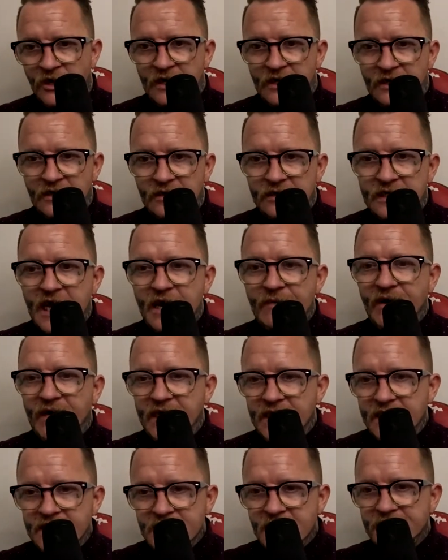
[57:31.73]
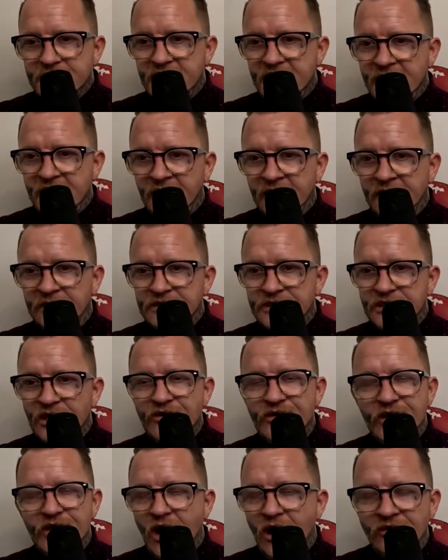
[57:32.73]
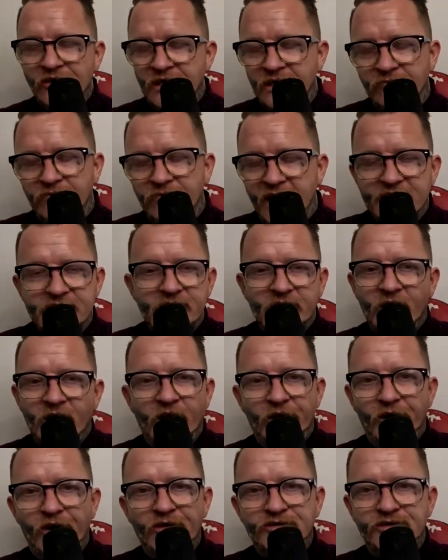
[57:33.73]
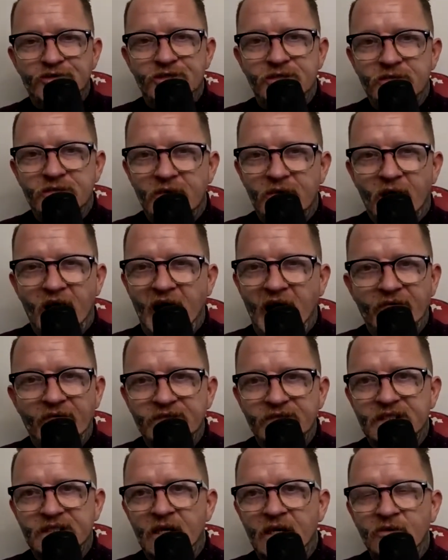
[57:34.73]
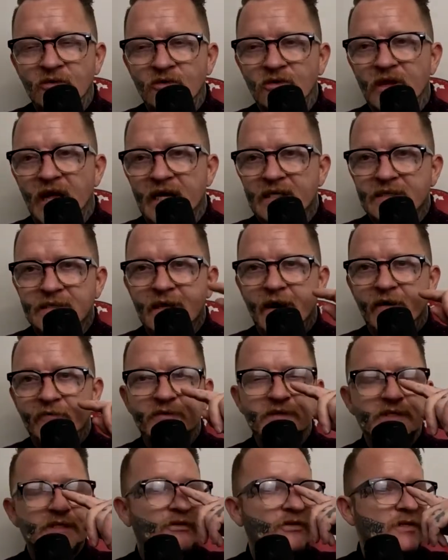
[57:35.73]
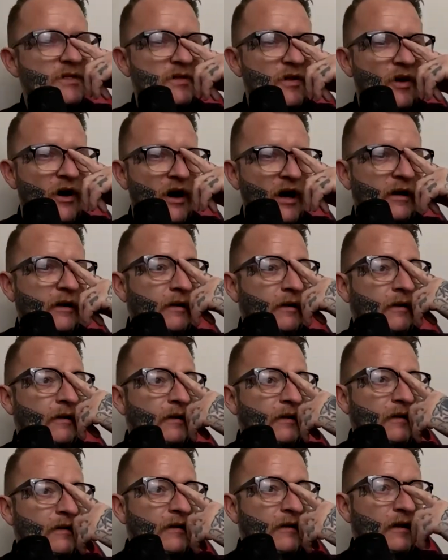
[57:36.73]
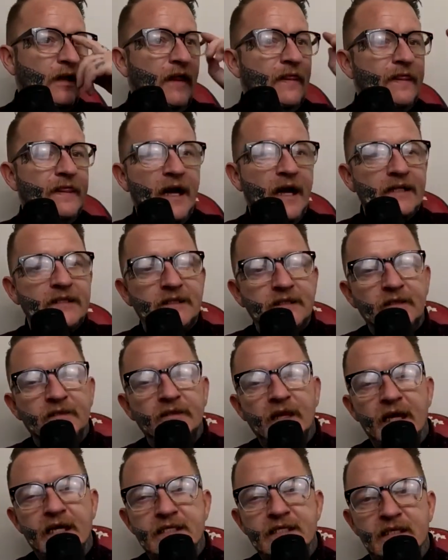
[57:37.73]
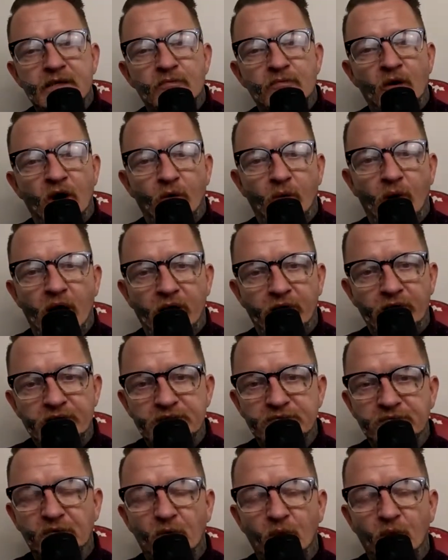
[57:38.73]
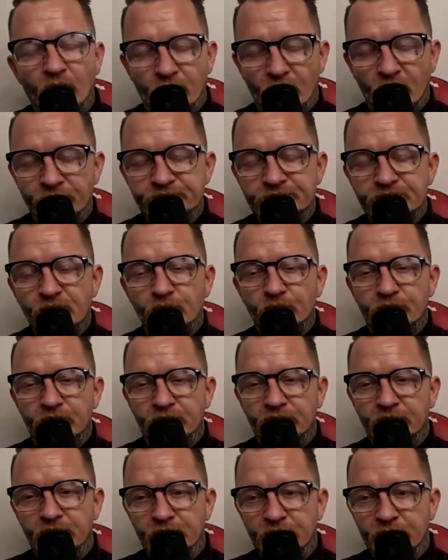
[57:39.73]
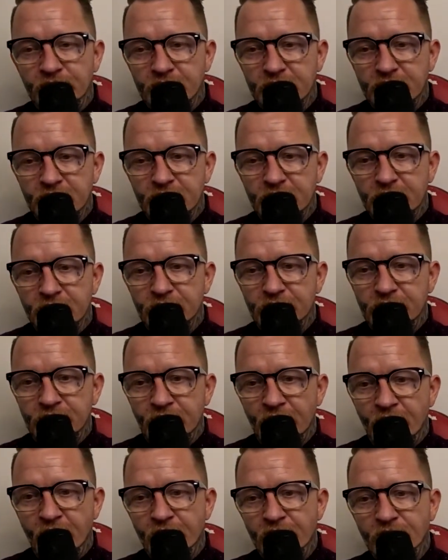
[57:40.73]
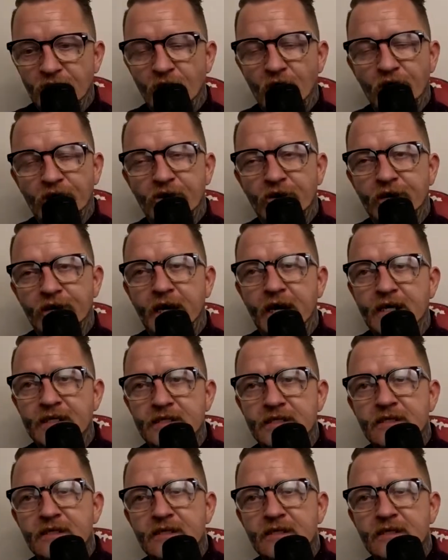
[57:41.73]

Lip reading: Yeah, but here's the thing. So the only reason I haven't done all that stuff is because like that's the least of my worries for what I'm doing. You know, like I guess